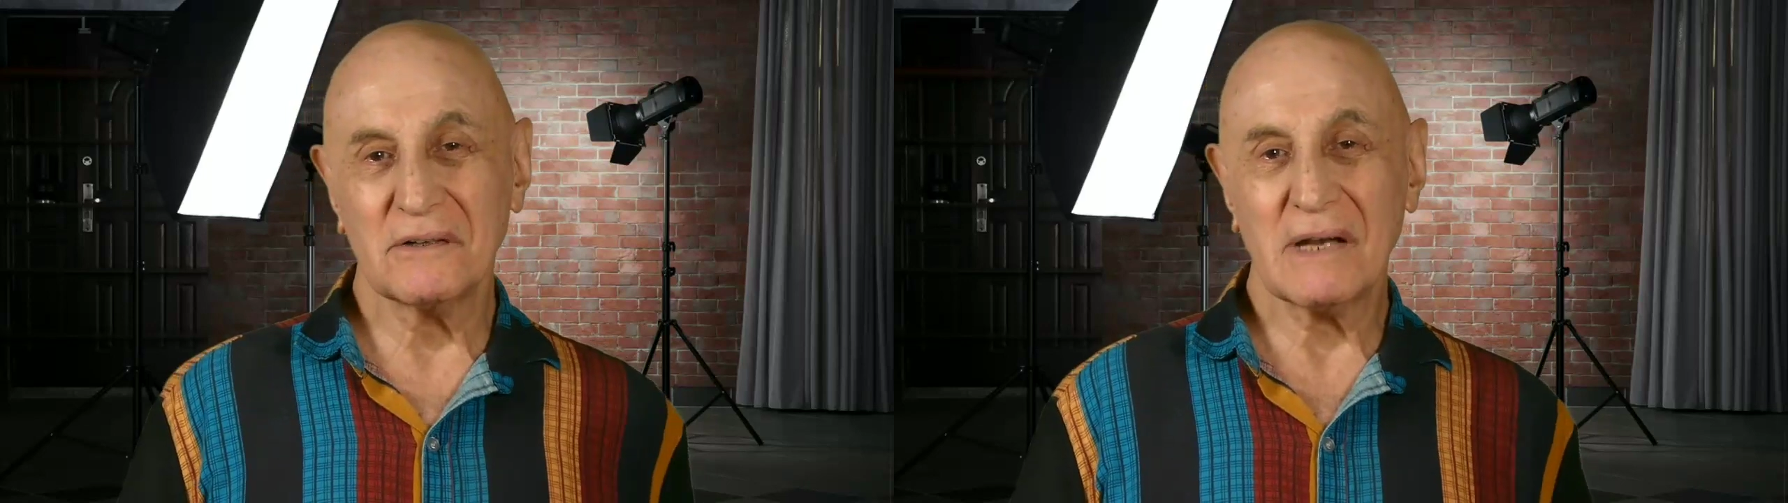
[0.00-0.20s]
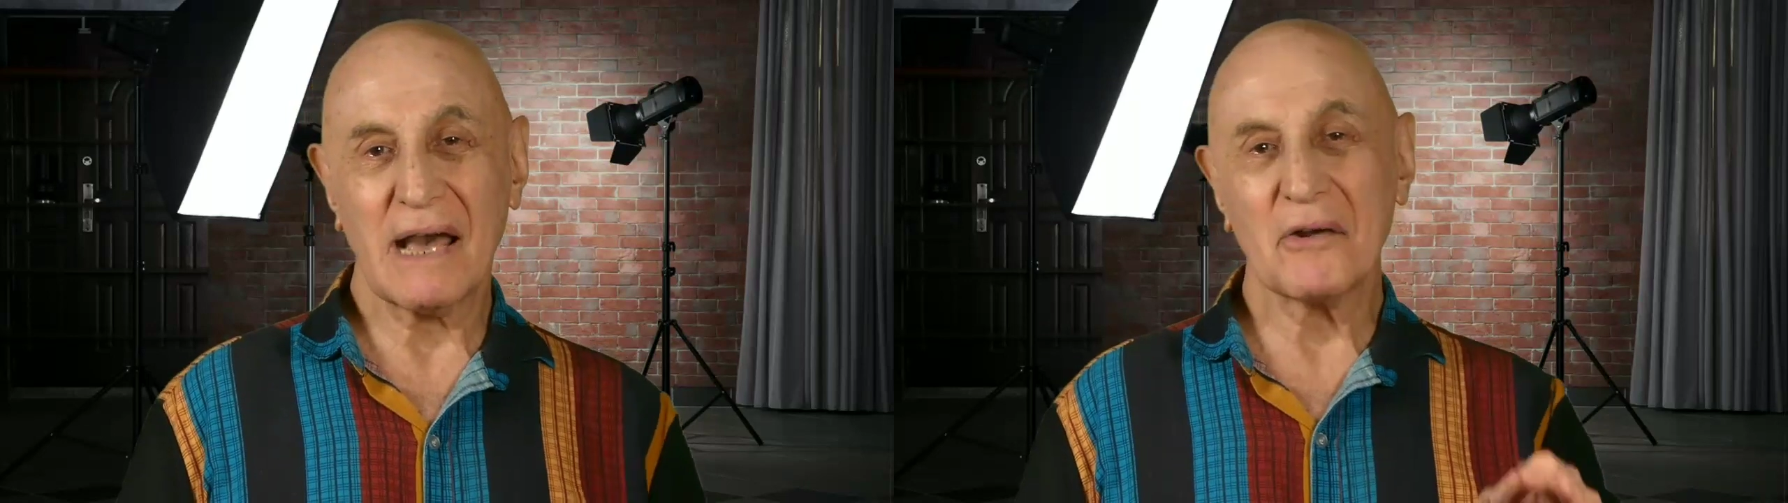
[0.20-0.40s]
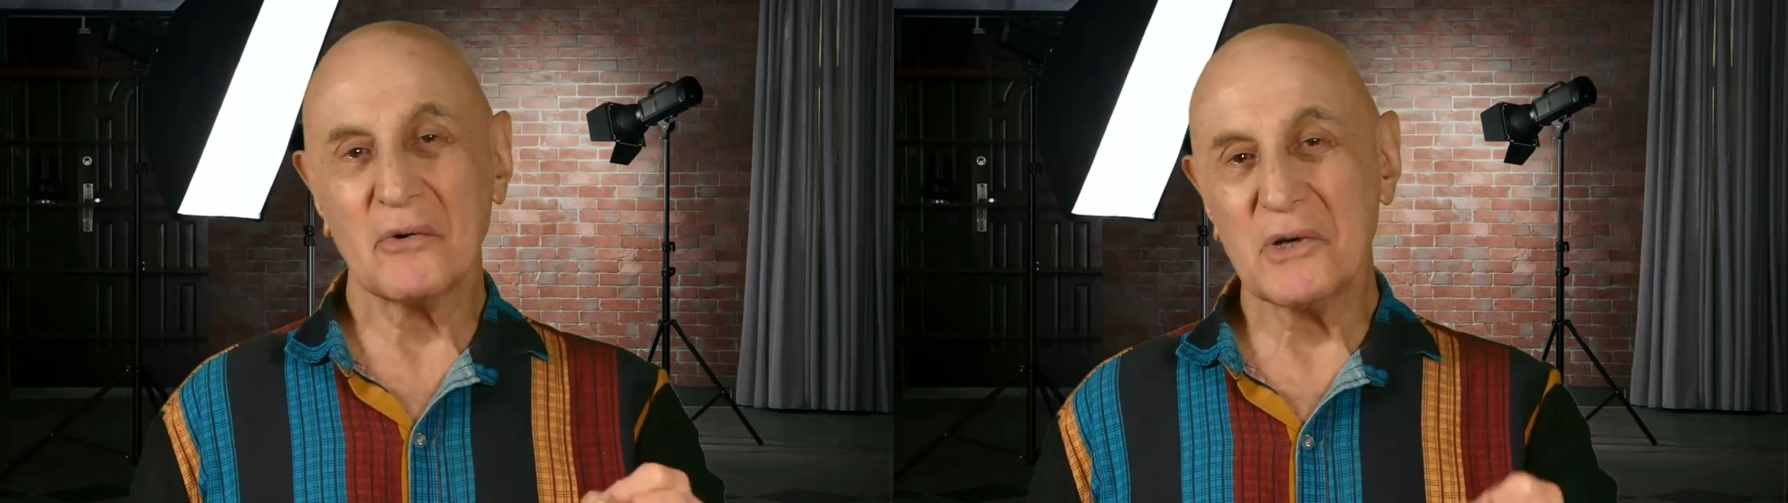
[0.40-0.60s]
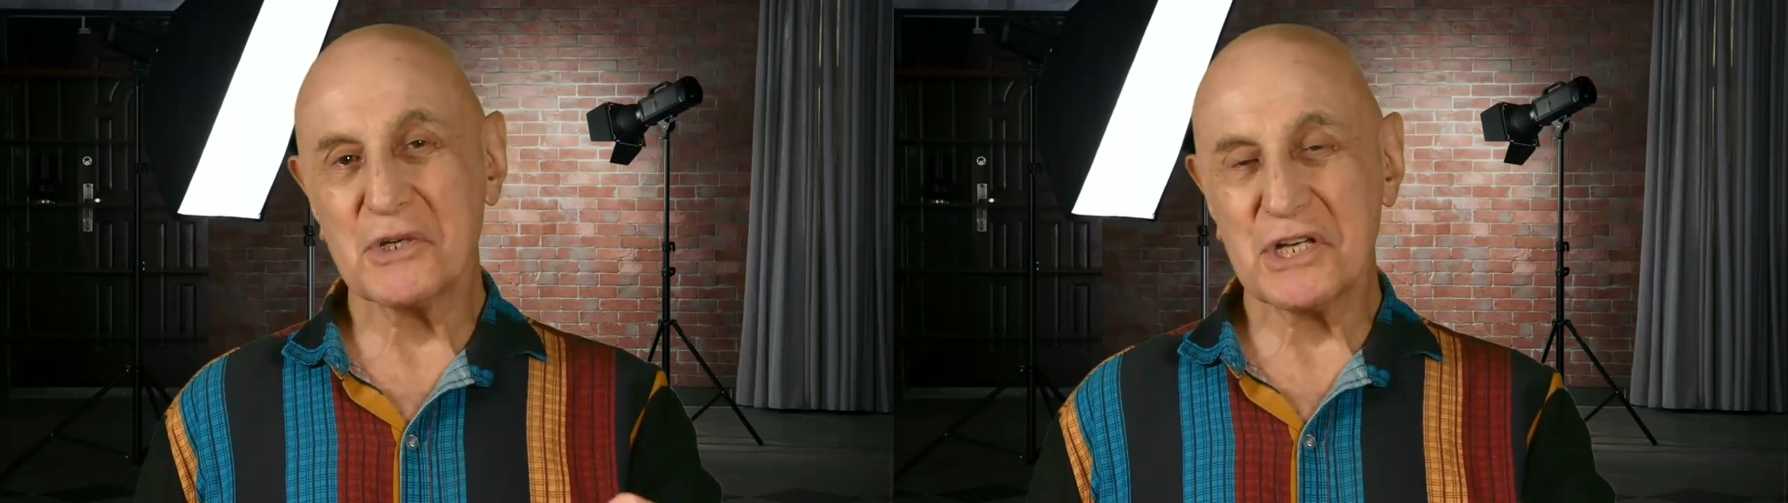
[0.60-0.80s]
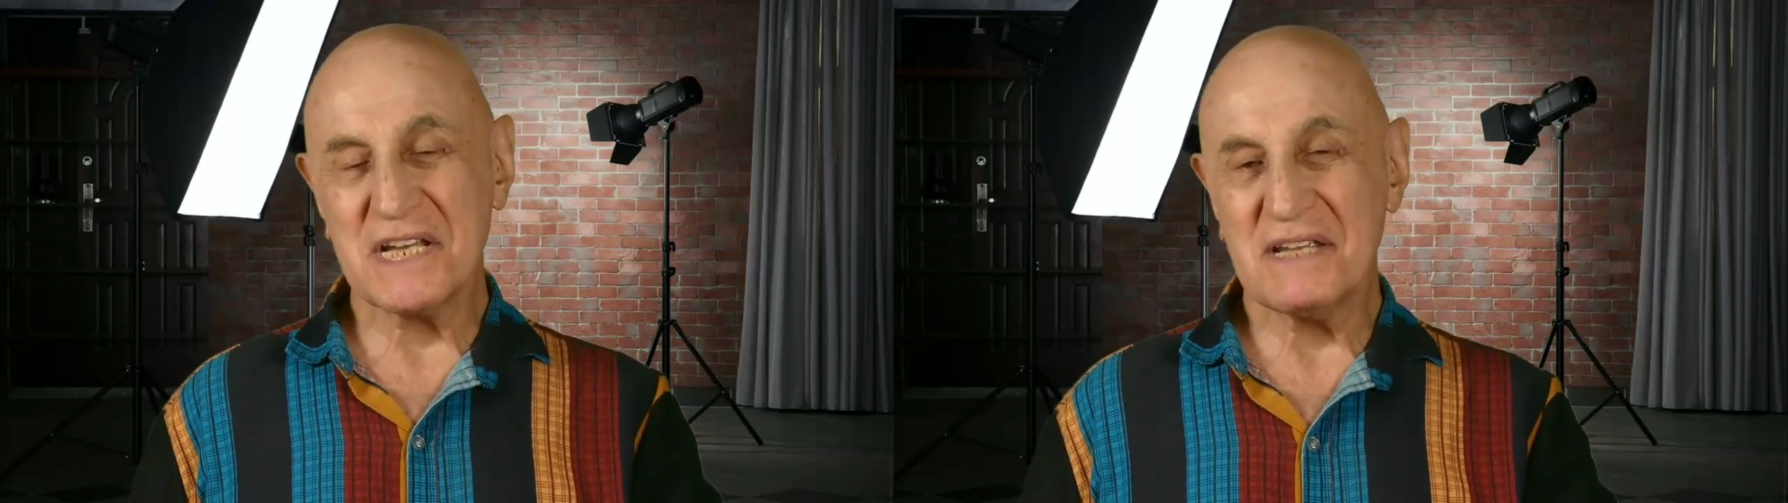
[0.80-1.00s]
how to
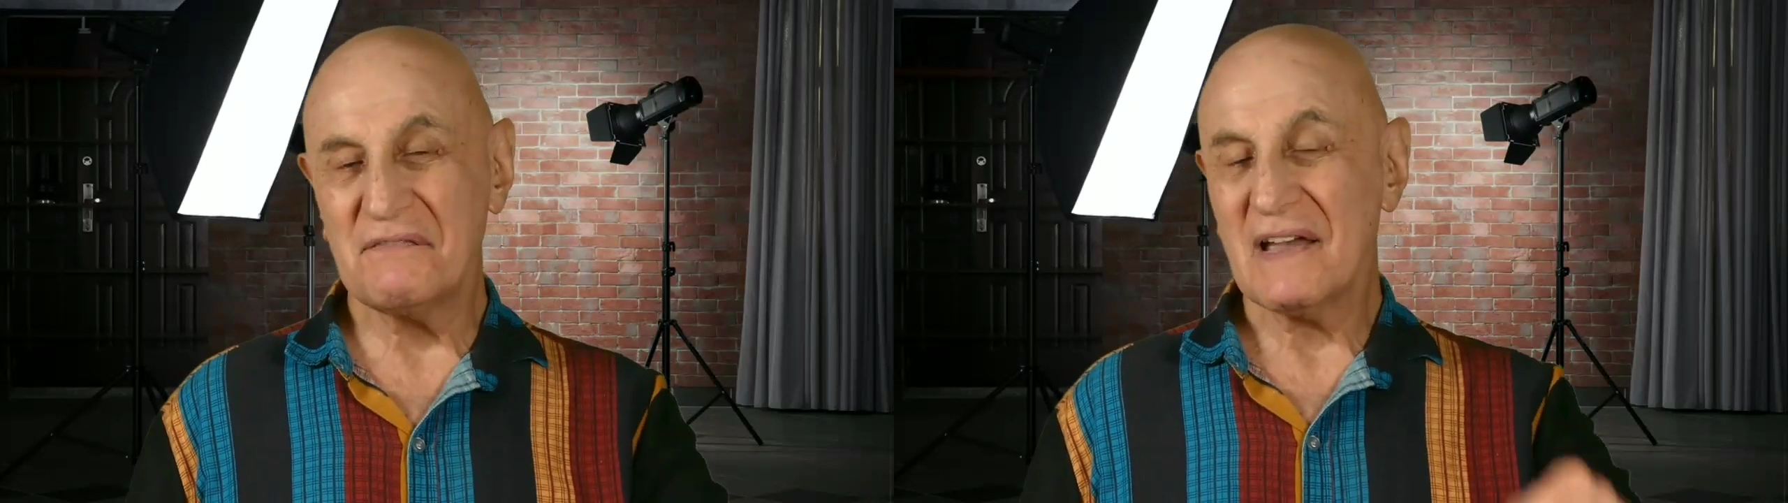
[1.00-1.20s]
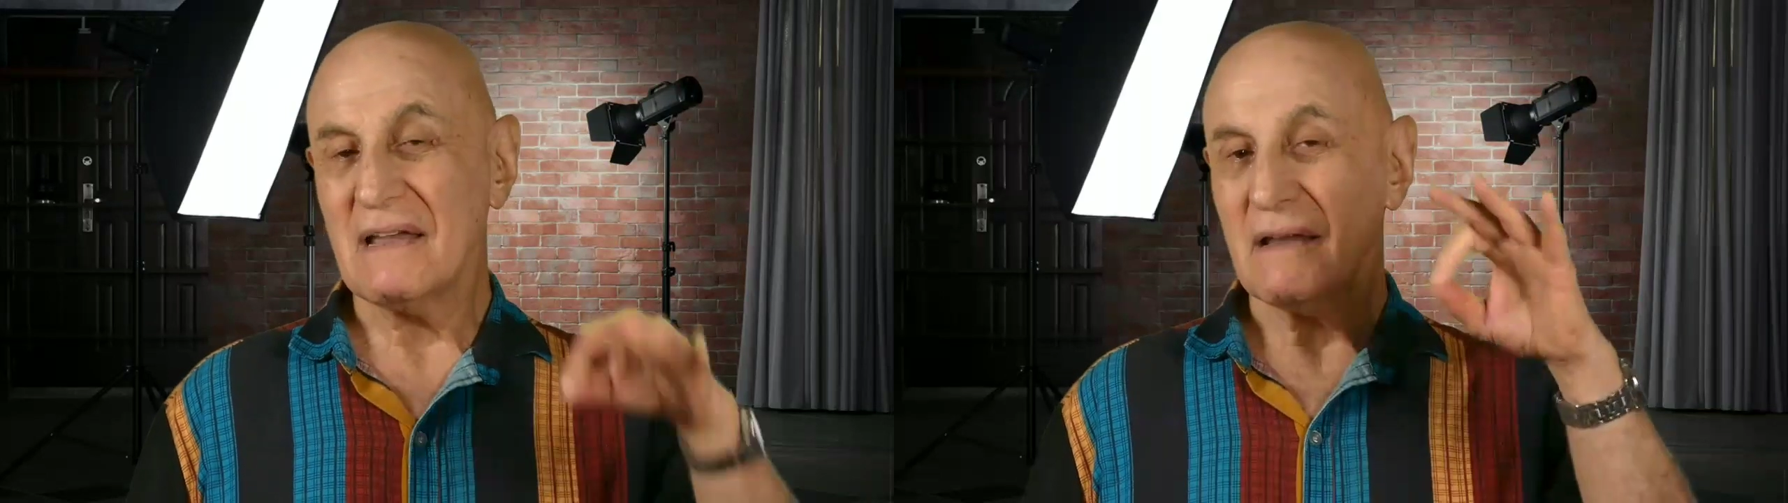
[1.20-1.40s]
achieve